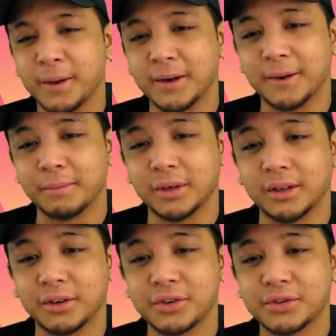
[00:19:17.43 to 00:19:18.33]
but
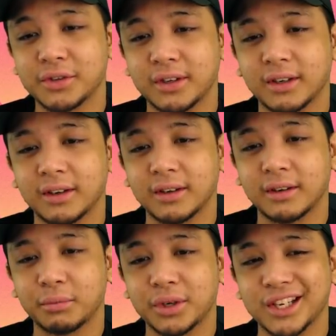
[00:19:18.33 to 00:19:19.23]
it looks
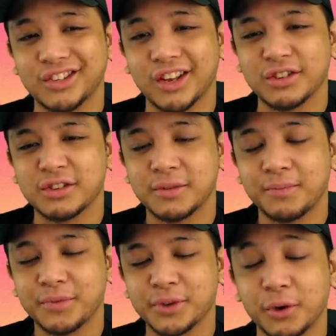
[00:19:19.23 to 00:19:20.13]
pretty intense.
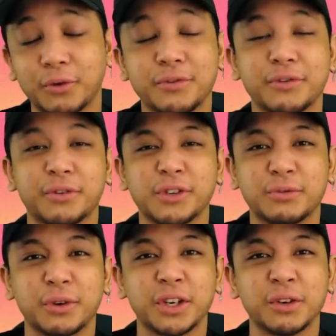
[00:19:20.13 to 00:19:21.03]
So hopefully the
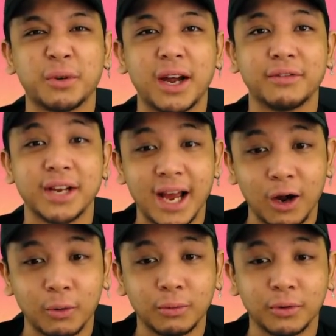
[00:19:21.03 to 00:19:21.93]
first four can arrive
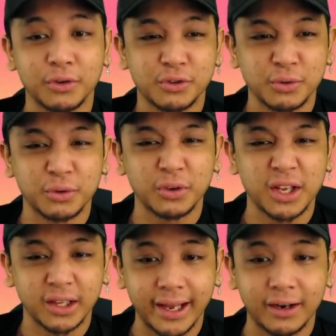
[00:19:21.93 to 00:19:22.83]
now, or sooner
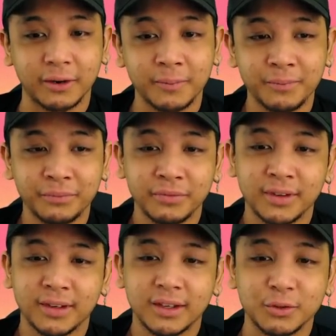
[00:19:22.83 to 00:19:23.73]
than later,
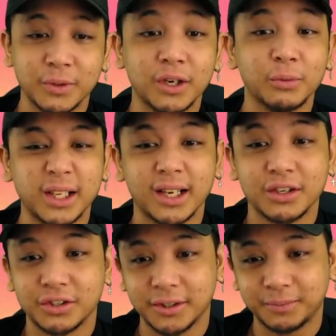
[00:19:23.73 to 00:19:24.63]
because we gonna need
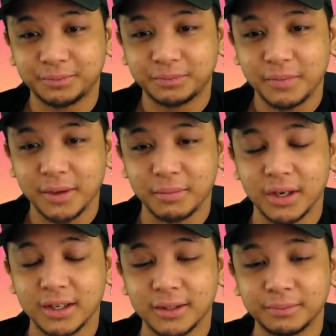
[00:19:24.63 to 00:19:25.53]
that shit. But,